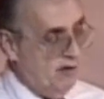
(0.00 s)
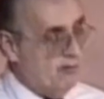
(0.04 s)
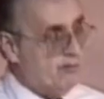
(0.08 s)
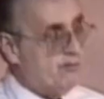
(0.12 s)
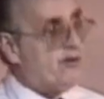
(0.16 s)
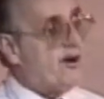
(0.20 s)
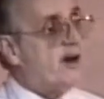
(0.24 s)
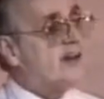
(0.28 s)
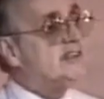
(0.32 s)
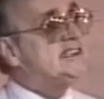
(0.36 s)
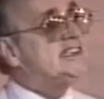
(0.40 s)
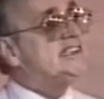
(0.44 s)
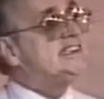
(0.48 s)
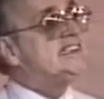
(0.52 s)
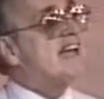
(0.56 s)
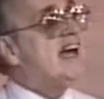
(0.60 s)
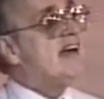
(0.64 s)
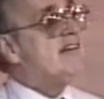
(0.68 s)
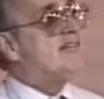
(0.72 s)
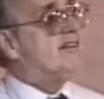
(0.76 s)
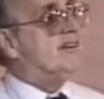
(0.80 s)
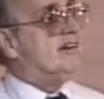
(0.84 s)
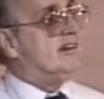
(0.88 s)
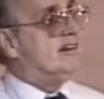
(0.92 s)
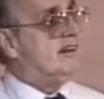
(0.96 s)
Verse
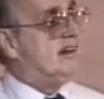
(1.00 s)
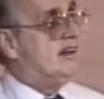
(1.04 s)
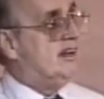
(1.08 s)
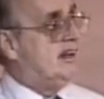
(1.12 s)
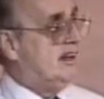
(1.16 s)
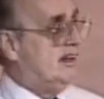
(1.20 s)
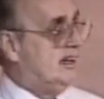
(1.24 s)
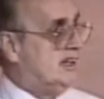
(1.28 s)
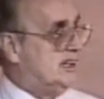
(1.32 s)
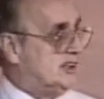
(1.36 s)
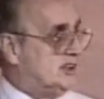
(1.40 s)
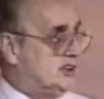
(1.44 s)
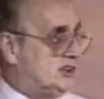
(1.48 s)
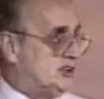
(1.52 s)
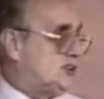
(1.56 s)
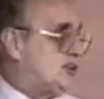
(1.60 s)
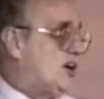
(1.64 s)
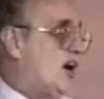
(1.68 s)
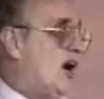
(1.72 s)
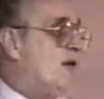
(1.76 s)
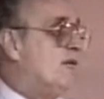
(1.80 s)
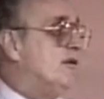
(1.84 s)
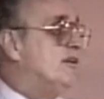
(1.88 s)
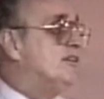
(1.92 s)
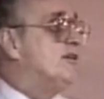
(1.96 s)
7.
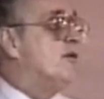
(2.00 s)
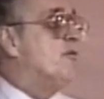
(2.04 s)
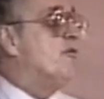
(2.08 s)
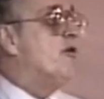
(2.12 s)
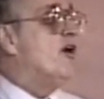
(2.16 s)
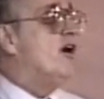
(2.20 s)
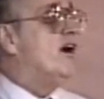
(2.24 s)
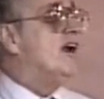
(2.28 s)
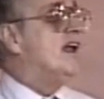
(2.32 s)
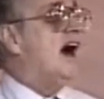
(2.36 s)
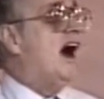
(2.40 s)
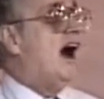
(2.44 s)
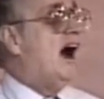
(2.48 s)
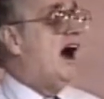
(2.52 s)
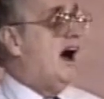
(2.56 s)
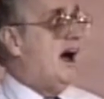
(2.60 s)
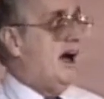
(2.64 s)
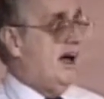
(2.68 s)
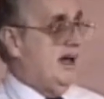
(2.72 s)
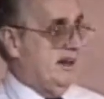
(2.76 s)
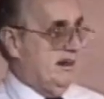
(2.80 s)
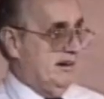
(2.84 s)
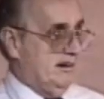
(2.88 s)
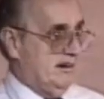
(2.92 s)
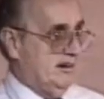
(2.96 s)
Start with the word
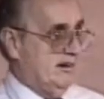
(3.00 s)
I.